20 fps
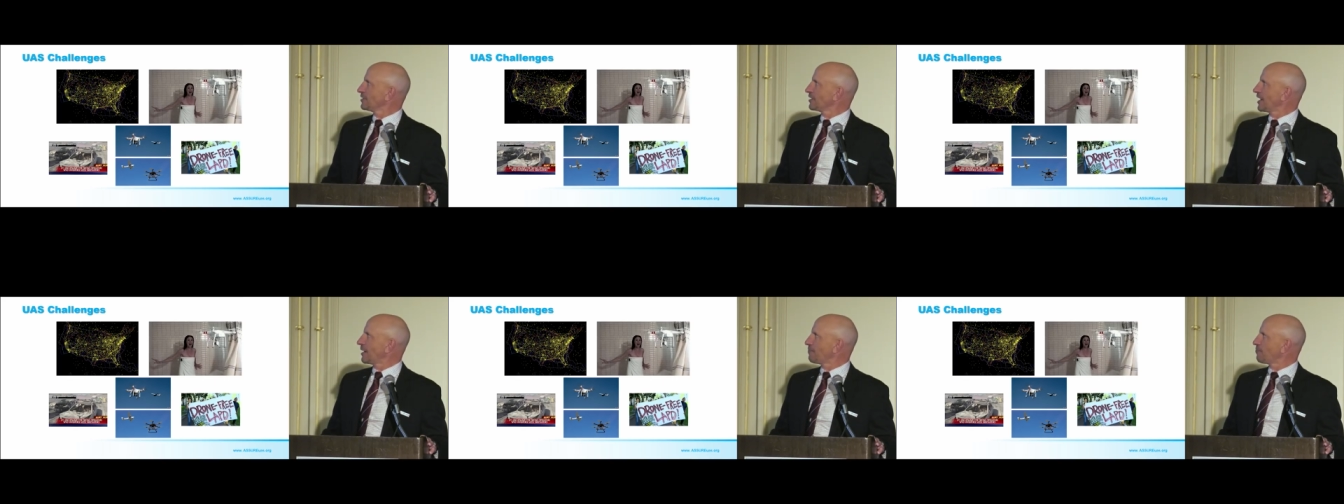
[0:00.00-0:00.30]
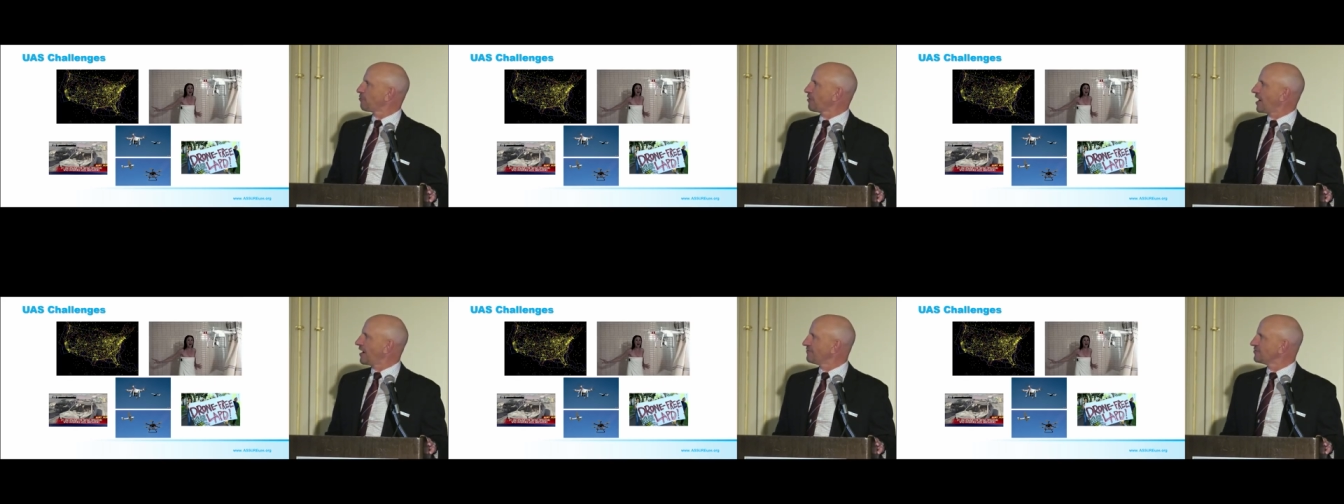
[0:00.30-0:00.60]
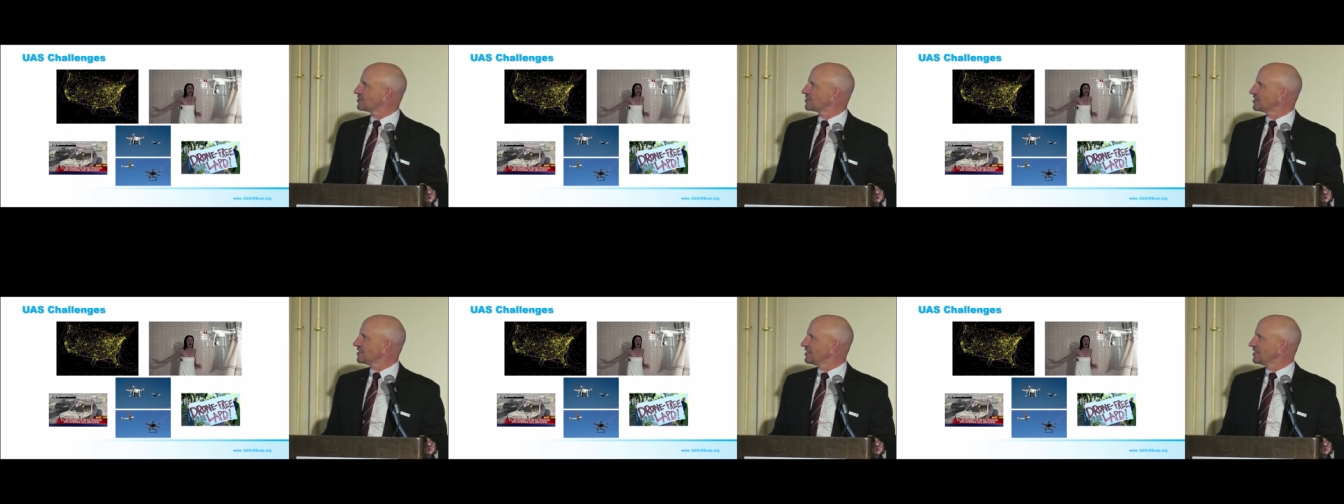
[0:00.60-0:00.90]
Got
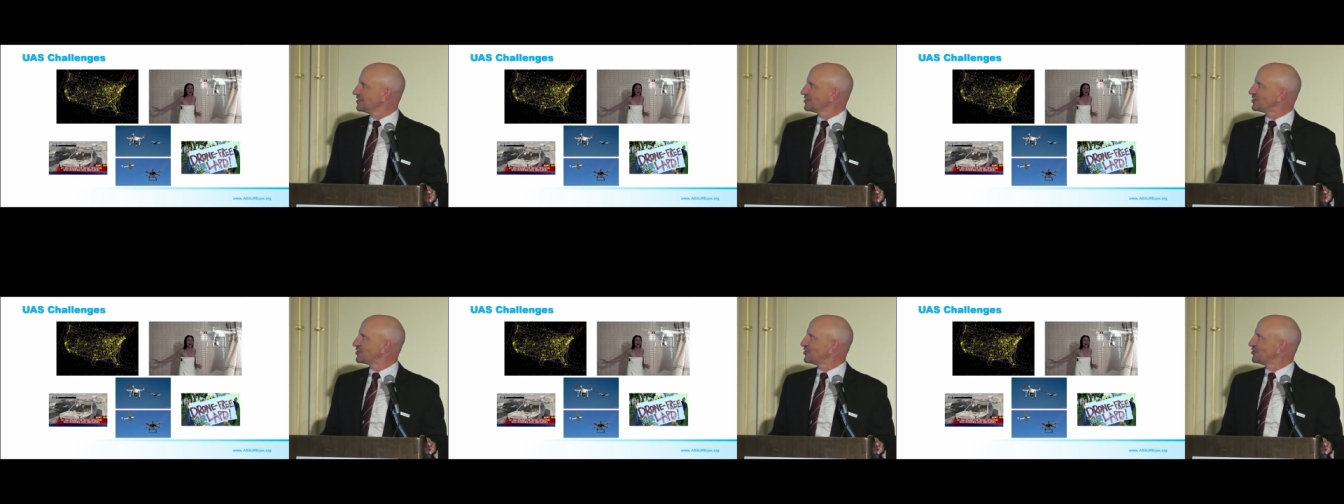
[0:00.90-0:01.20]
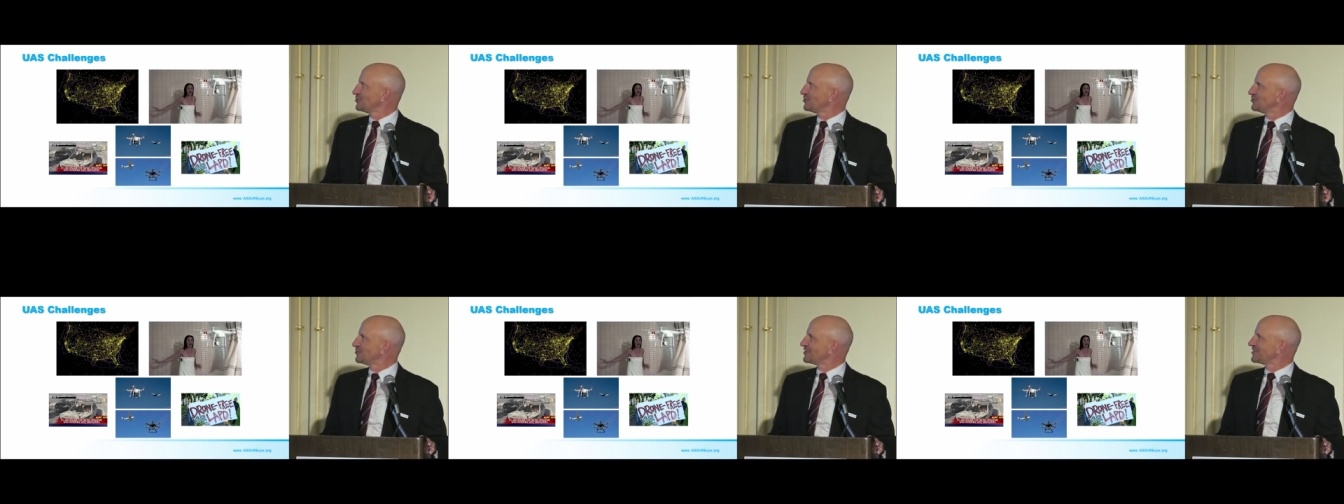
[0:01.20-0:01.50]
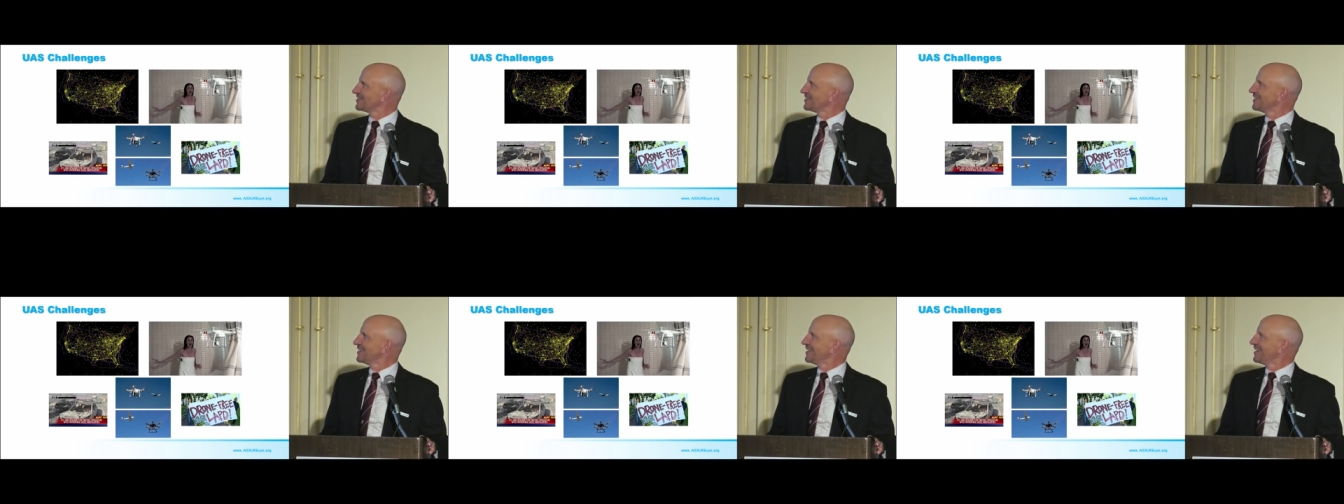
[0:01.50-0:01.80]
privacy
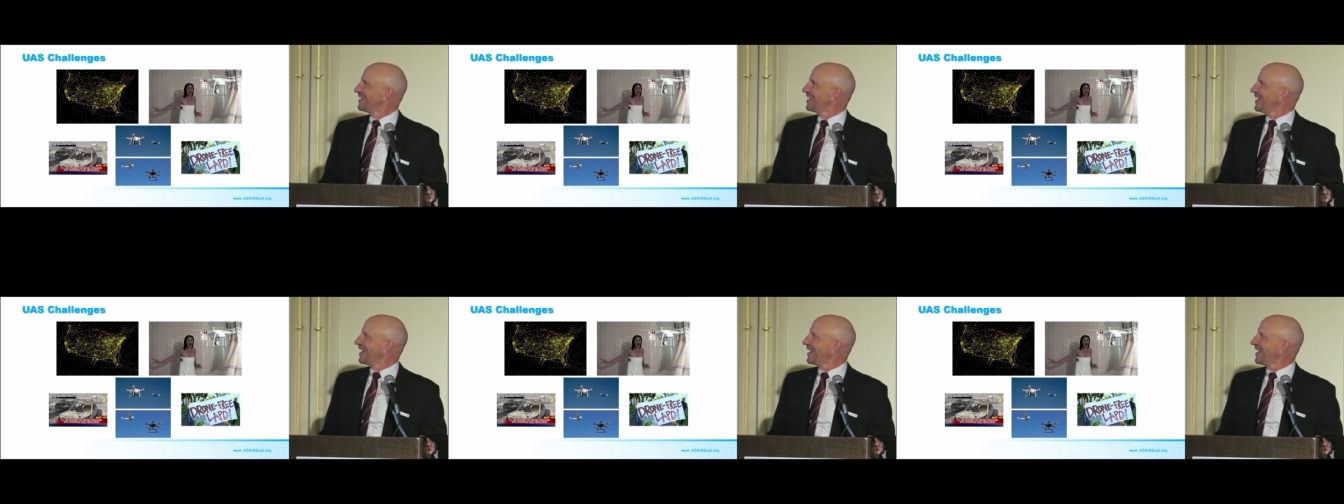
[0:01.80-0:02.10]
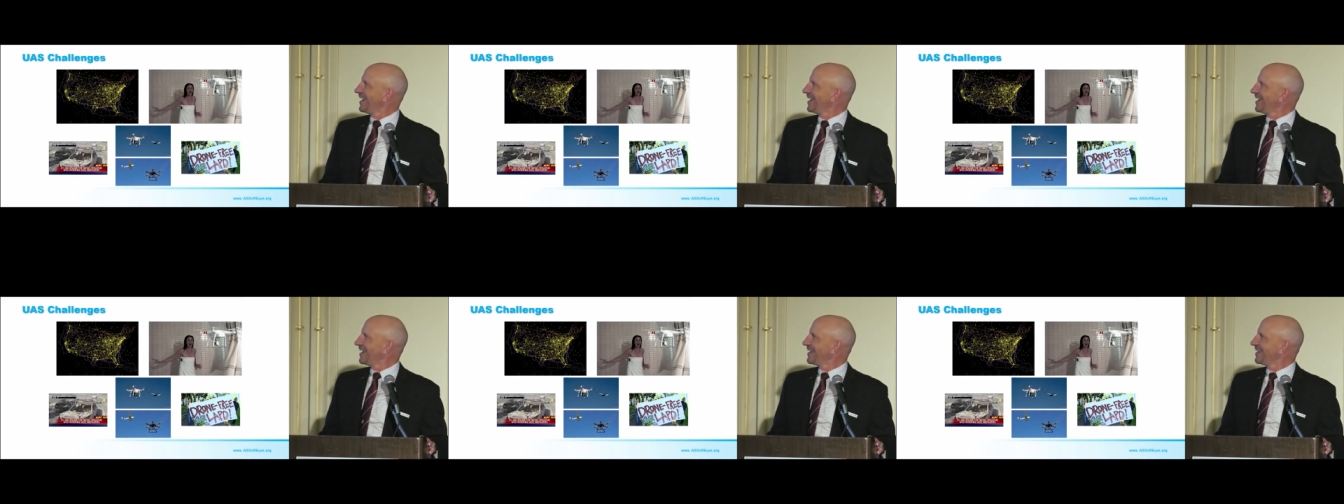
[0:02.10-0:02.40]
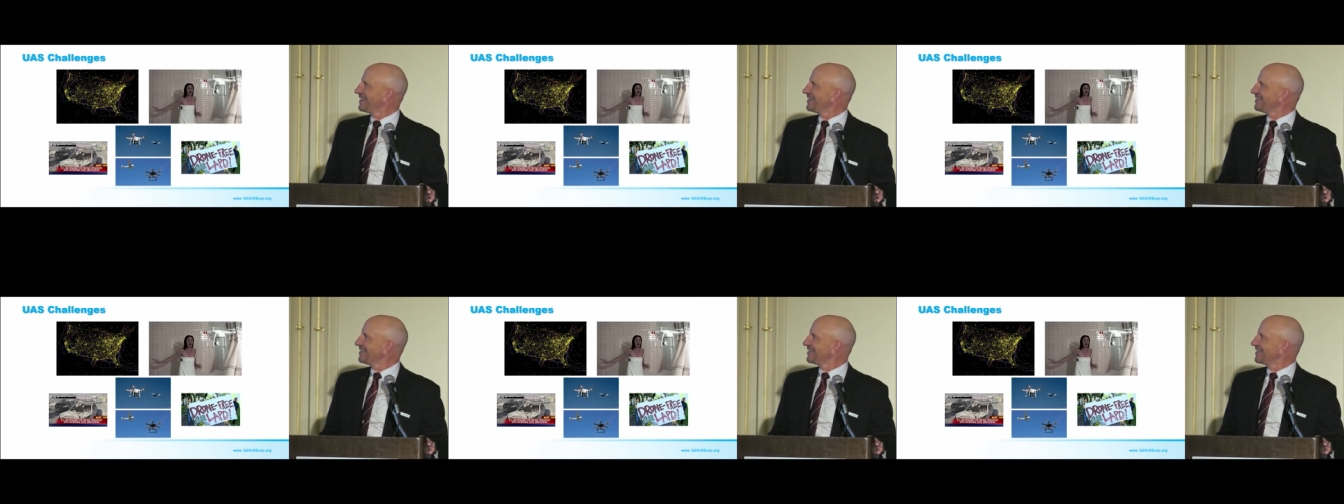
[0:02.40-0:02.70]
issues,
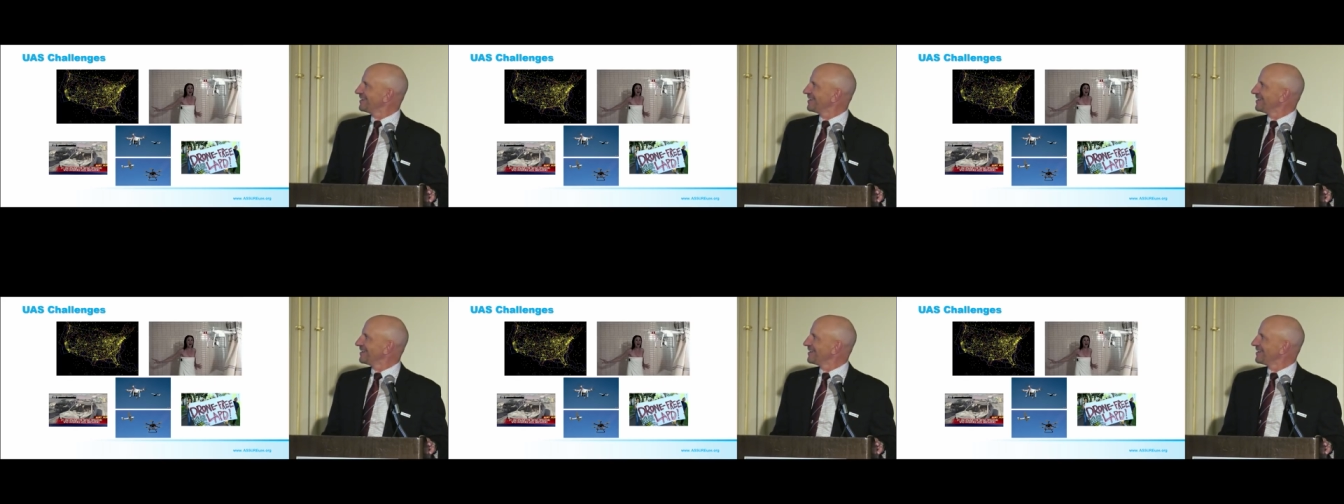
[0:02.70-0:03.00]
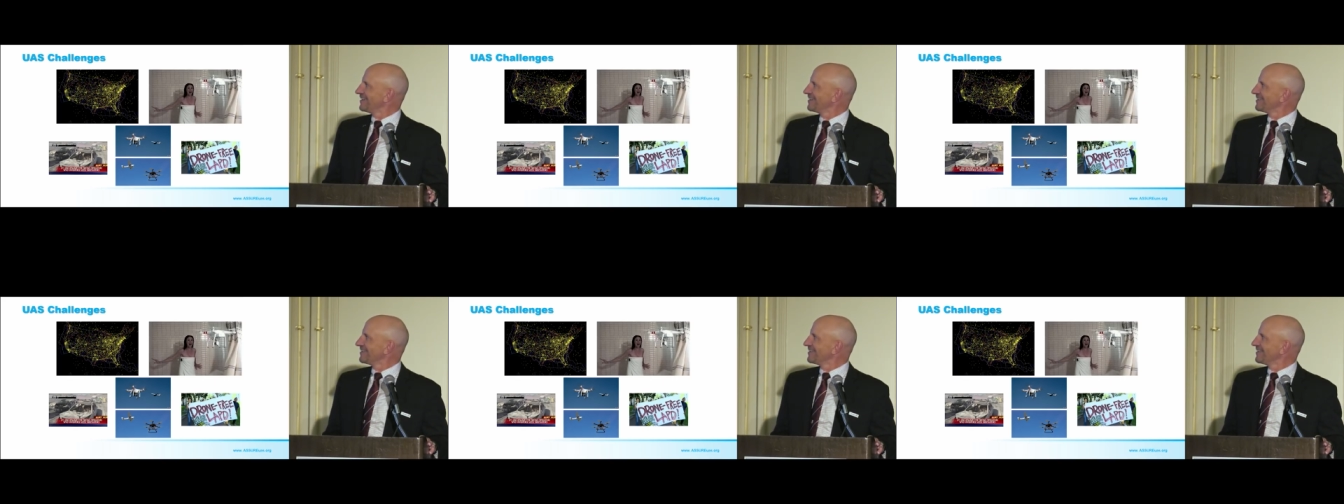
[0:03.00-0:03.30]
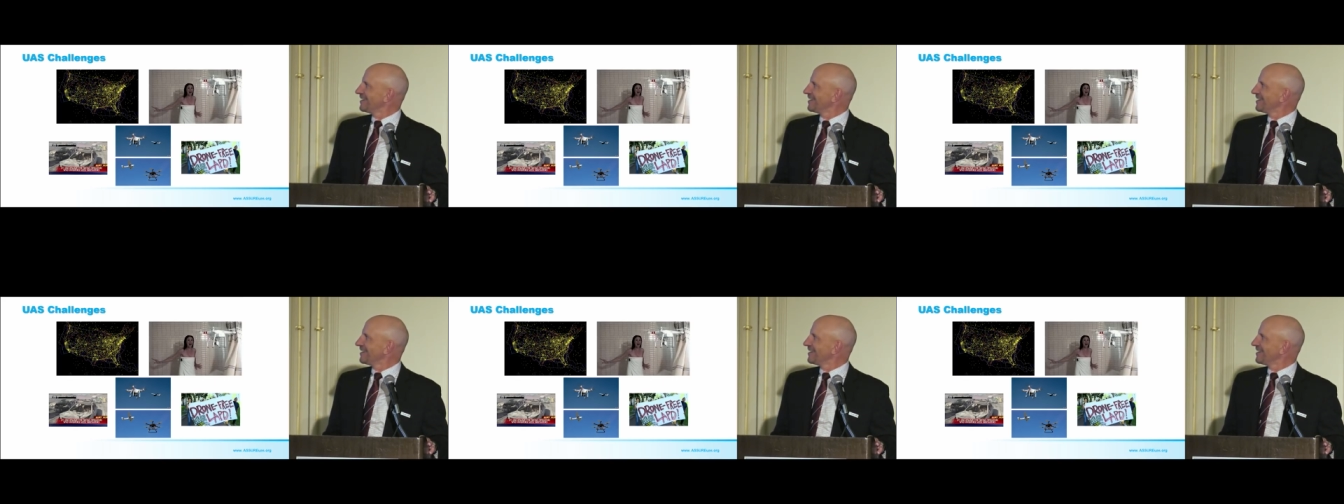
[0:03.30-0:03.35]
and uh,